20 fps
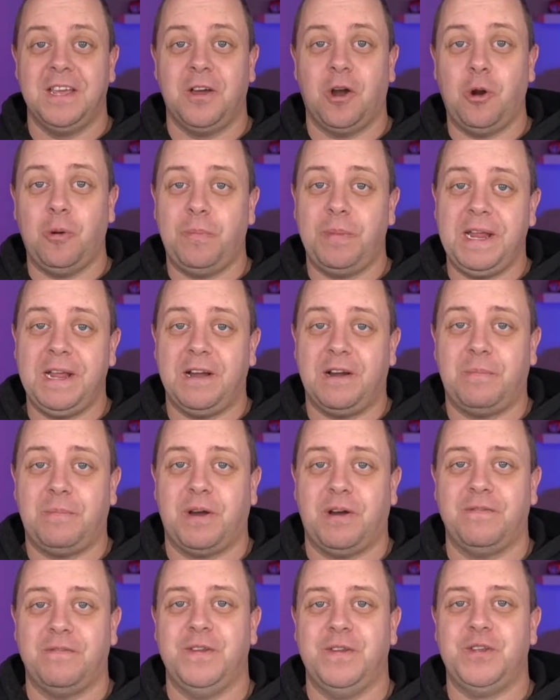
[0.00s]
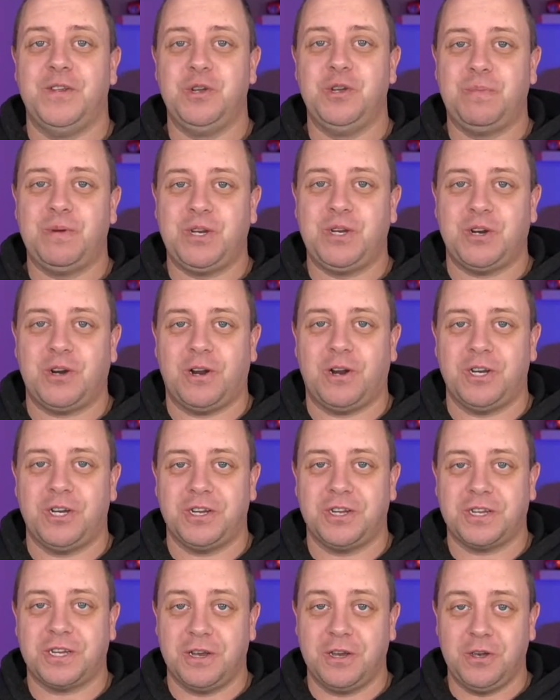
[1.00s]
opening up of the
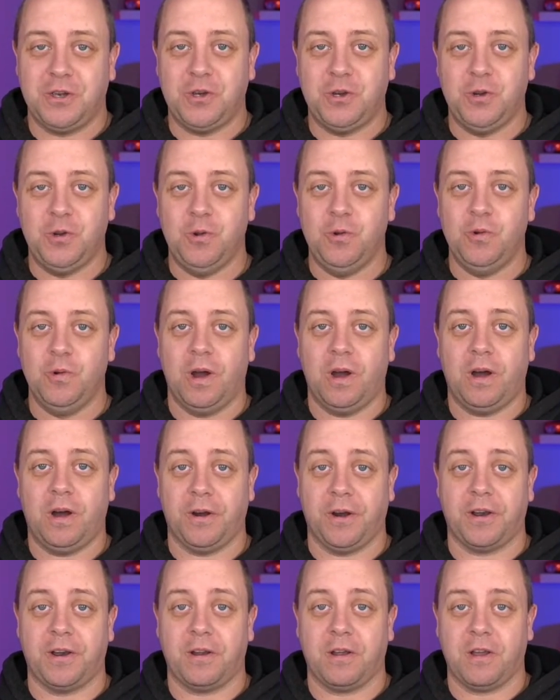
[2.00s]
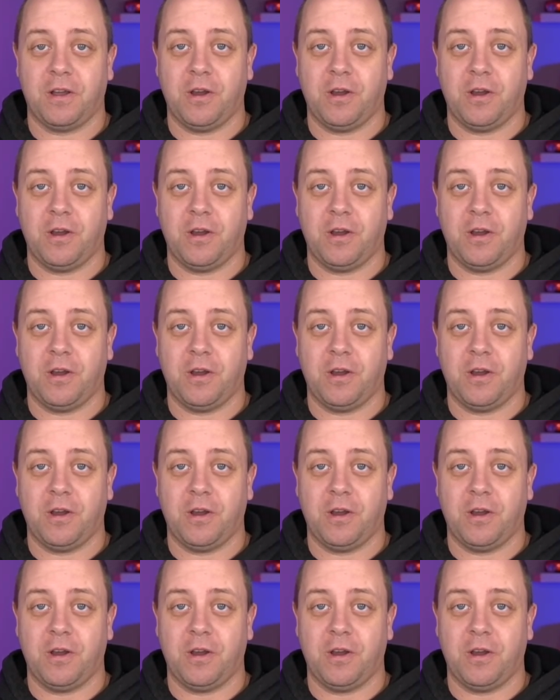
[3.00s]
superchargers to other